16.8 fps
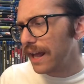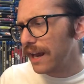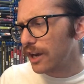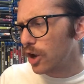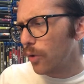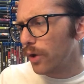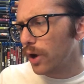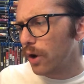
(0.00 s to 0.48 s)

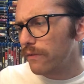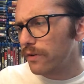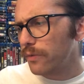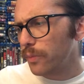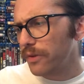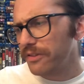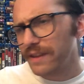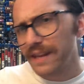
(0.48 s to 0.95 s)
and going over
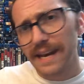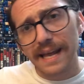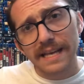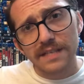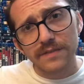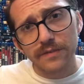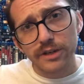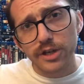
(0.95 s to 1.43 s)
with
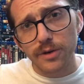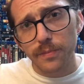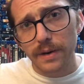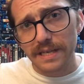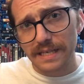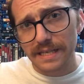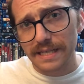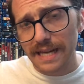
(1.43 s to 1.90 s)
today's feature
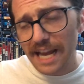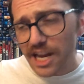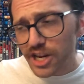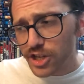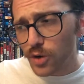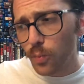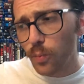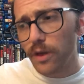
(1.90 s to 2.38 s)

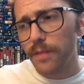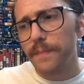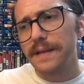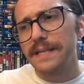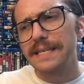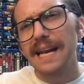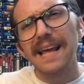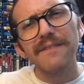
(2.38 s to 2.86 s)
presentation with me
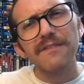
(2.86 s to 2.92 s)
today.